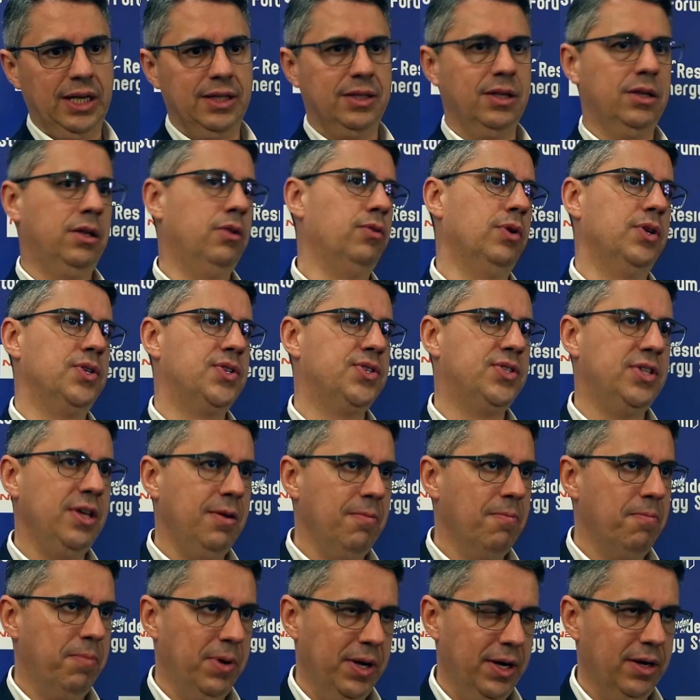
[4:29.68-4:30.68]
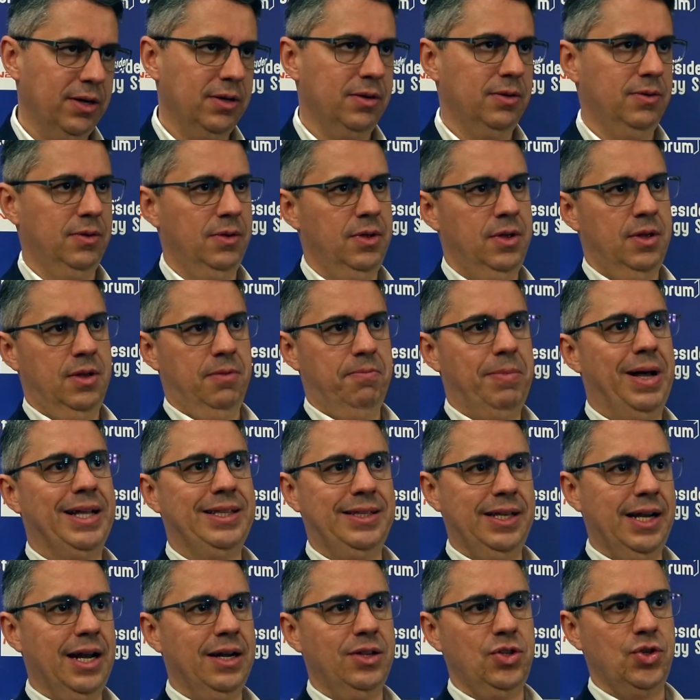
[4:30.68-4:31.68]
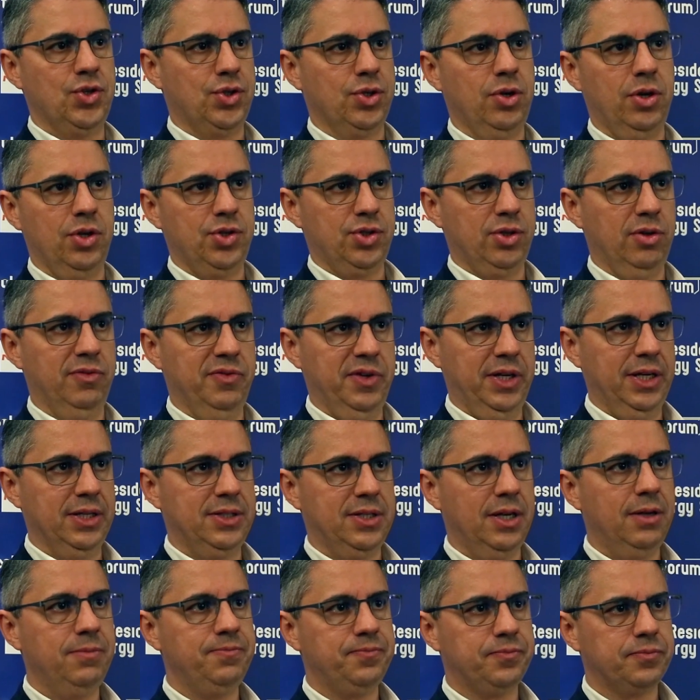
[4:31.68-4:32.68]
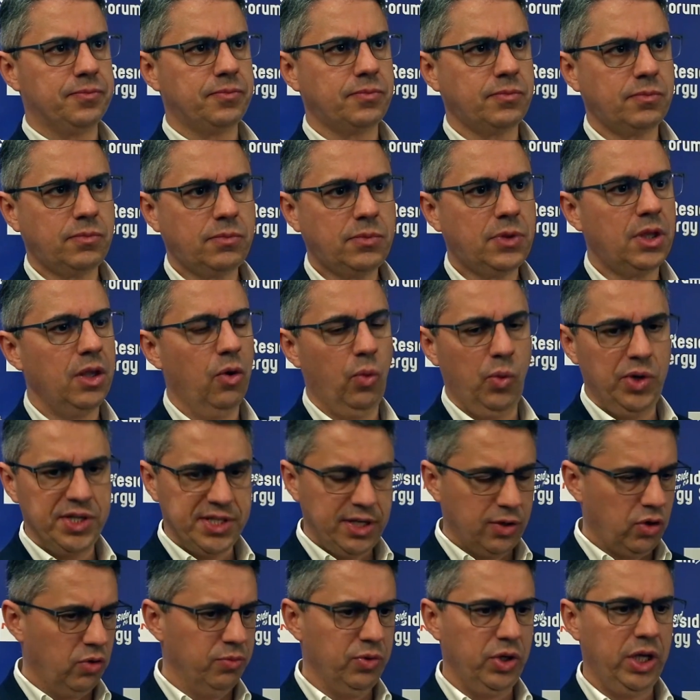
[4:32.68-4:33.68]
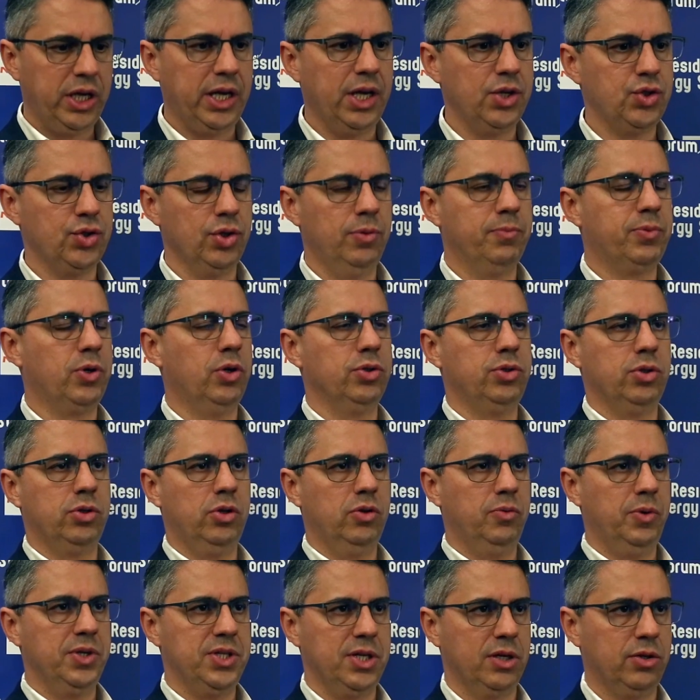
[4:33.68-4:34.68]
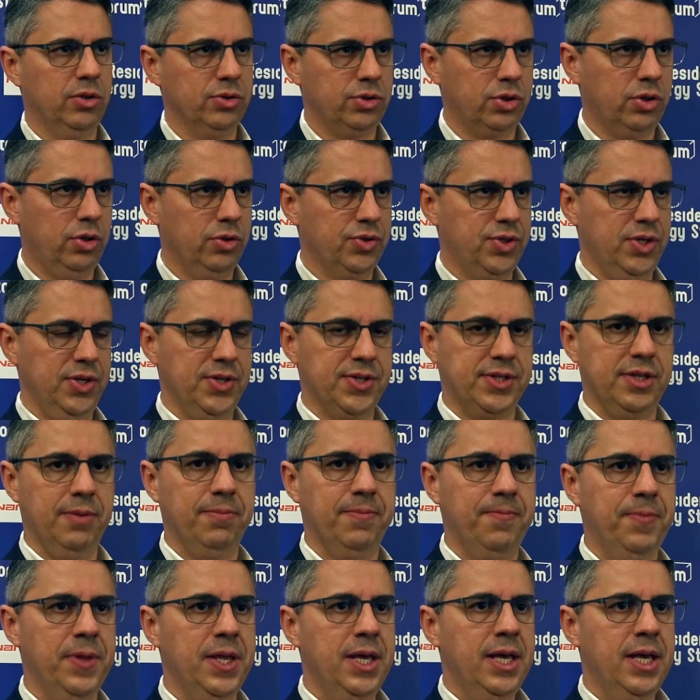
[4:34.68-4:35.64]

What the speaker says: it into a simpler battery energy storage converter with a communication protocol, with a control system.